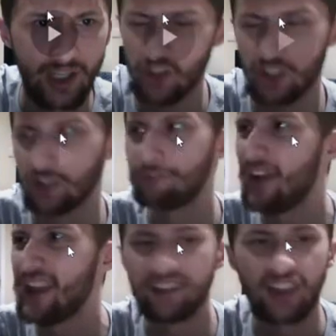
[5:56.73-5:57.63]
It's just a
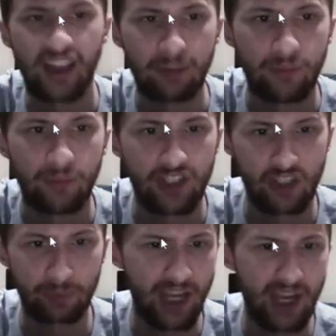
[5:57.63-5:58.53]
fake name.
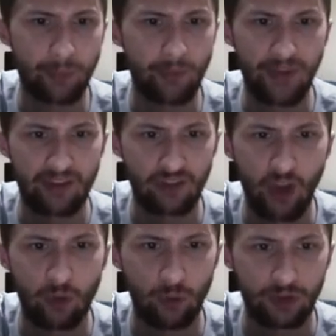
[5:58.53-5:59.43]
It's just people that
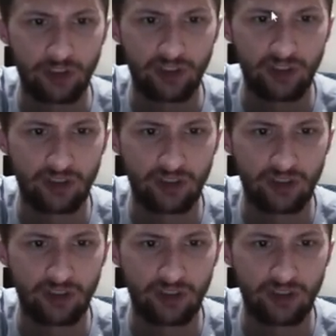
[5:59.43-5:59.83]
knows.